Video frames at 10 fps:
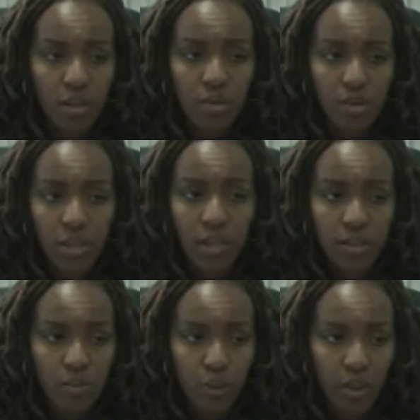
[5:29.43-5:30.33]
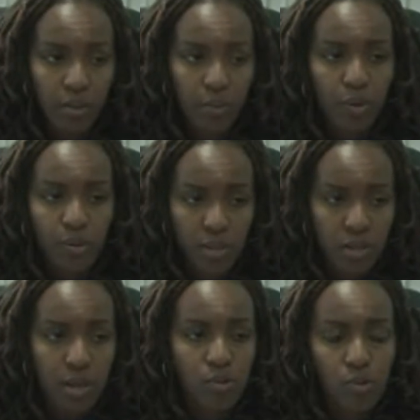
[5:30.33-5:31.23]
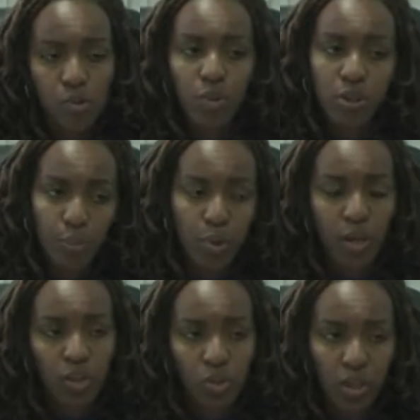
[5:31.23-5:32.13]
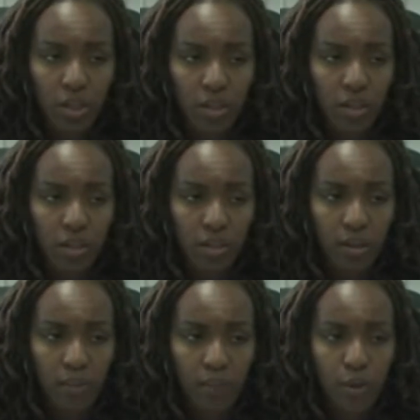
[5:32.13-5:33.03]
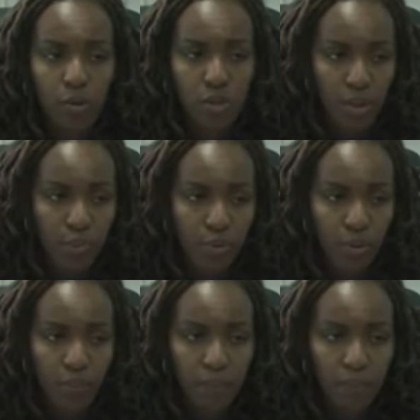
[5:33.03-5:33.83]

relates with that, because it has to do with production and consumption.